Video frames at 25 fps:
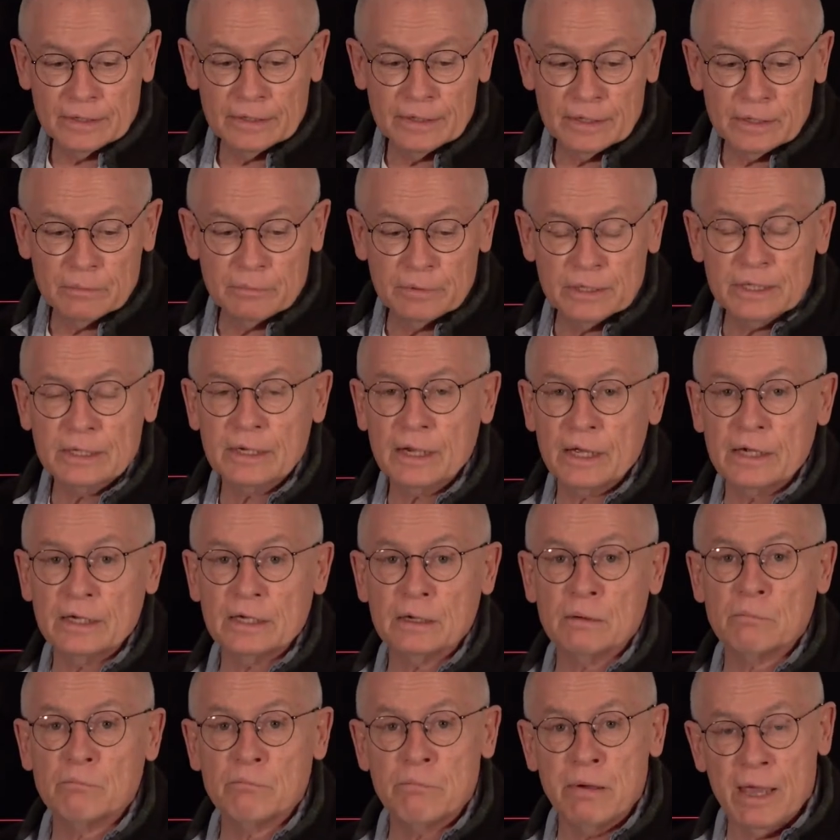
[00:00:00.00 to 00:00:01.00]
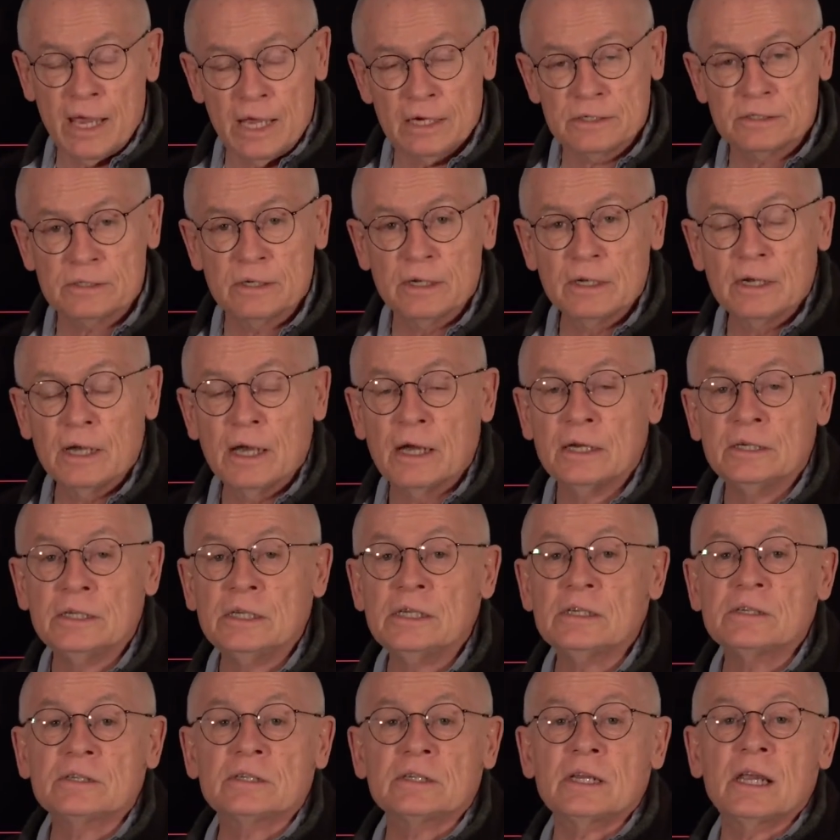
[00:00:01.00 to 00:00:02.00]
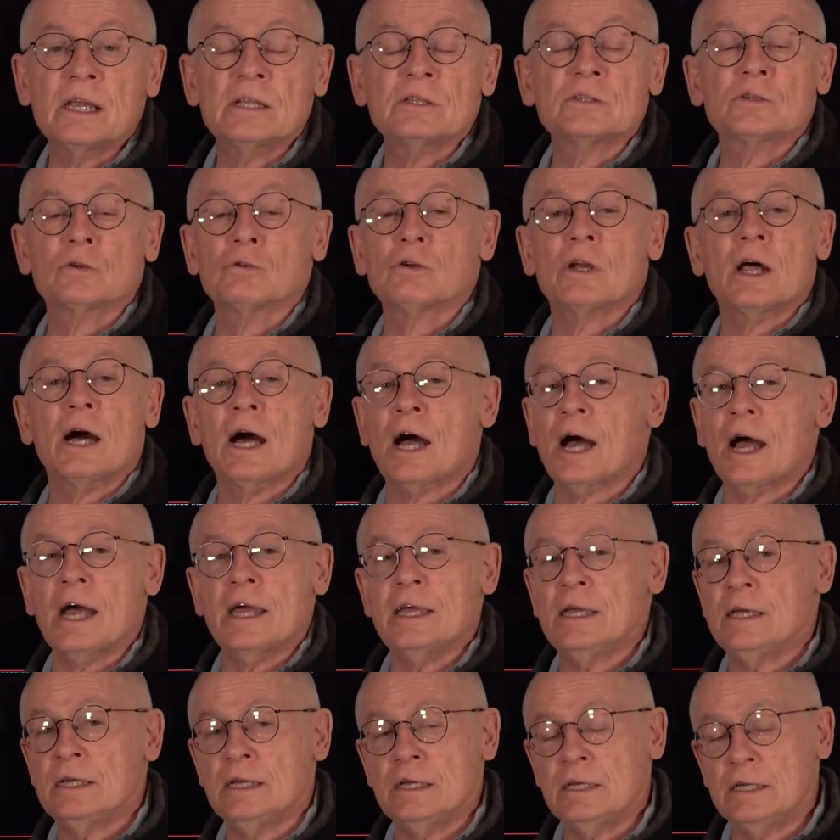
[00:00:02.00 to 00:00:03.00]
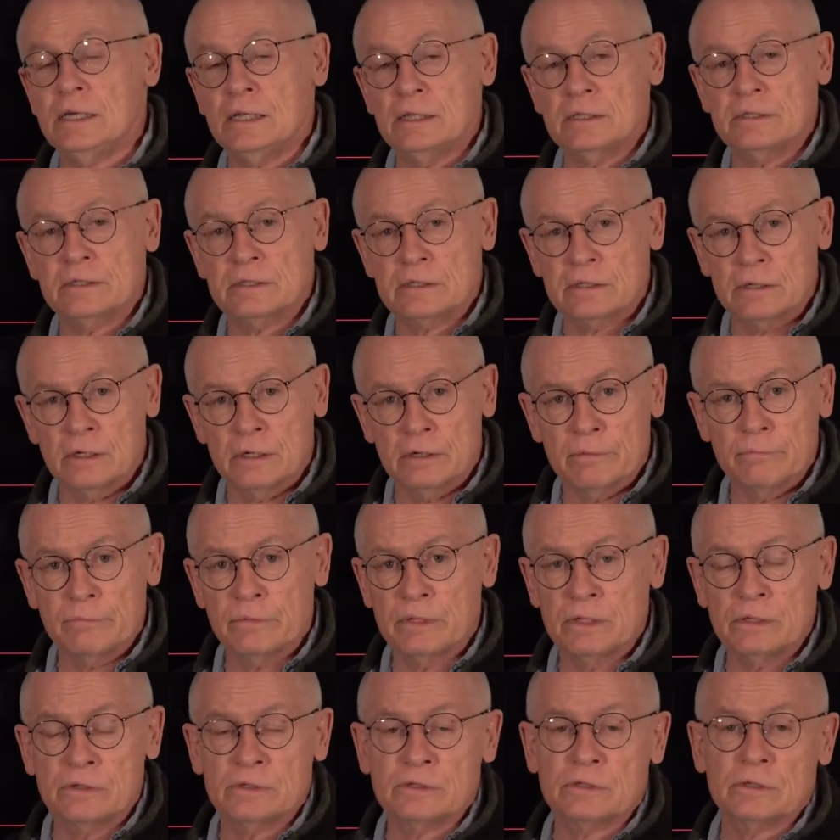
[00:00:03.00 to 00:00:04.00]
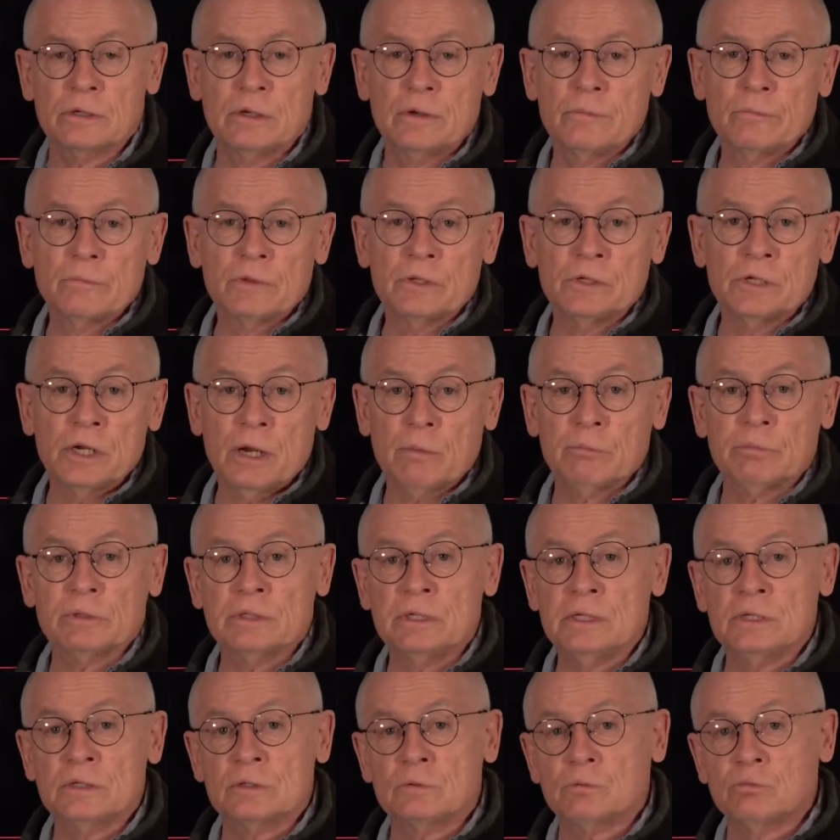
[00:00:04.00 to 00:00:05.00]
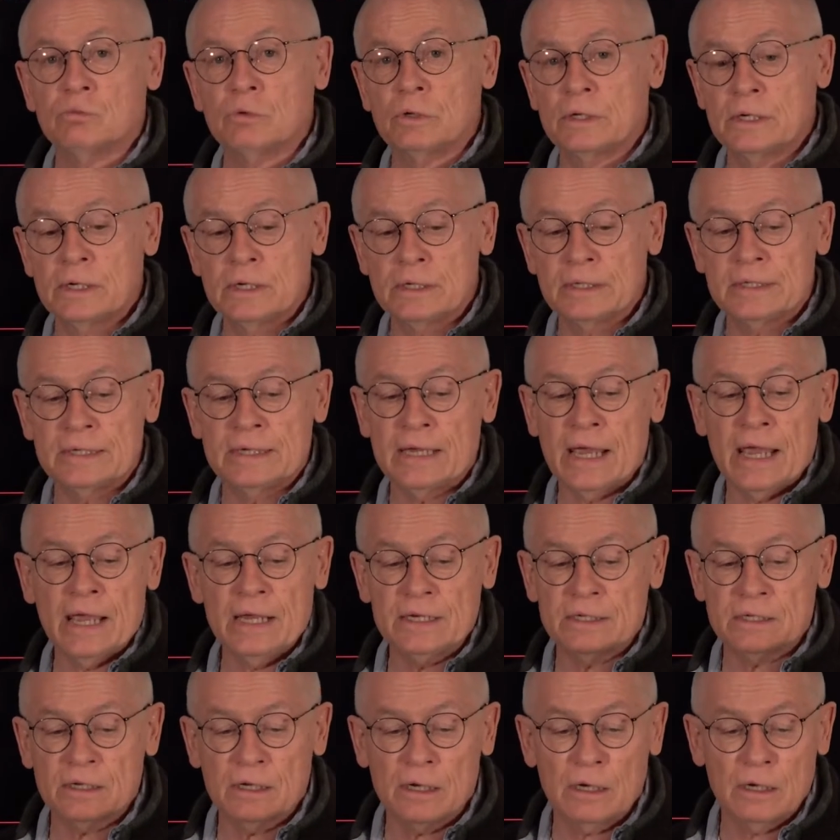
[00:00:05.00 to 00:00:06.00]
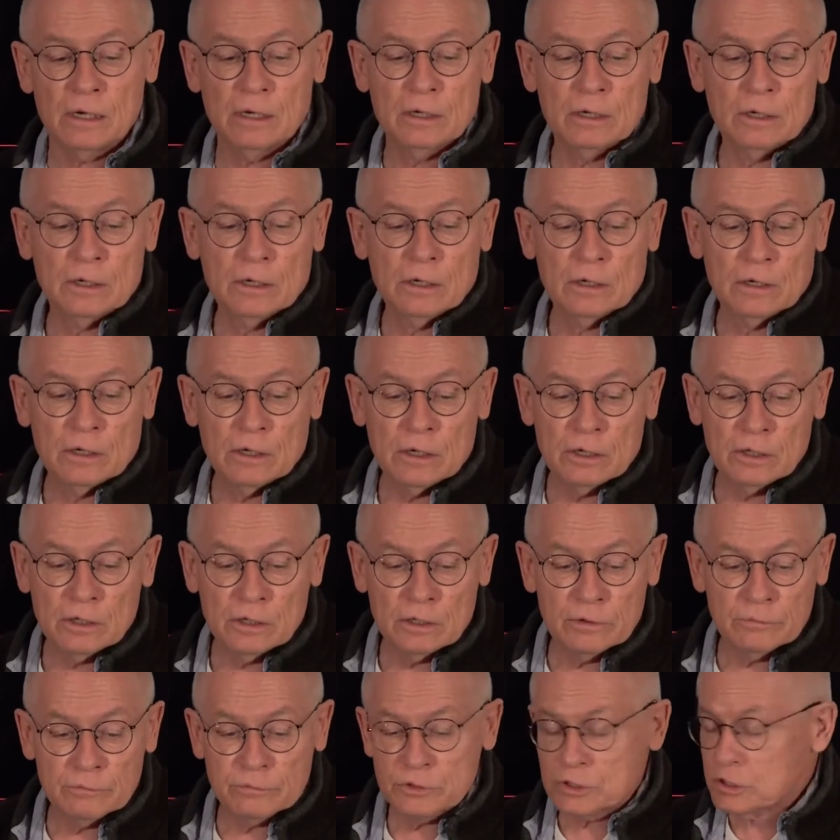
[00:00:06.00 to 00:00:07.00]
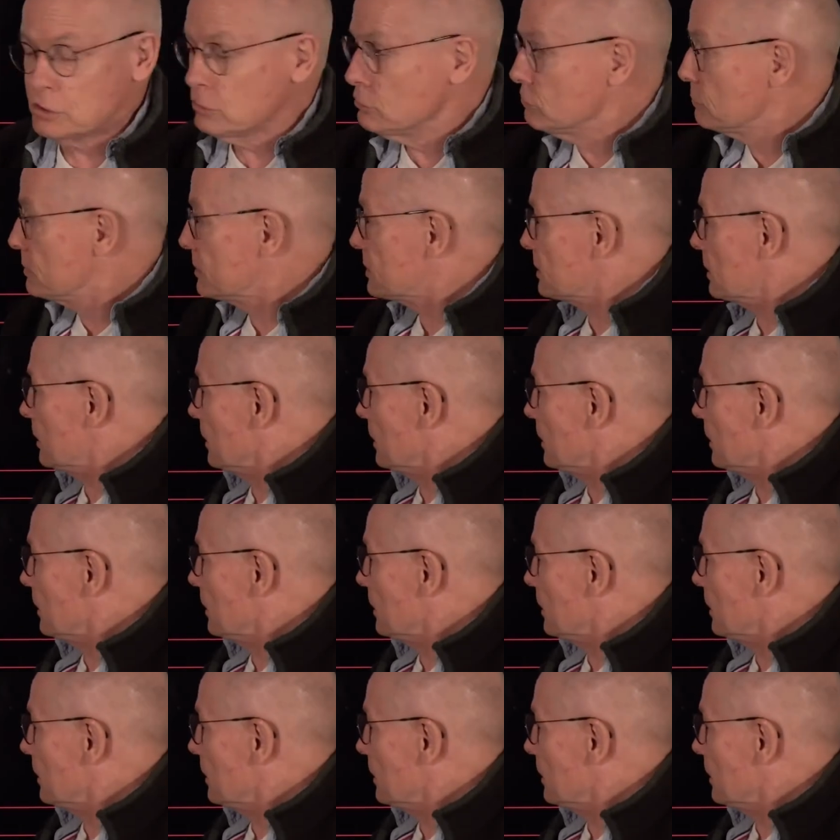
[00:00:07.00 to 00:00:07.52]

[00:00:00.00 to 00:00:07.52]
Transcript: little bit like a bat, and he stands on high heels, these Japanese wooden gaiter shoes.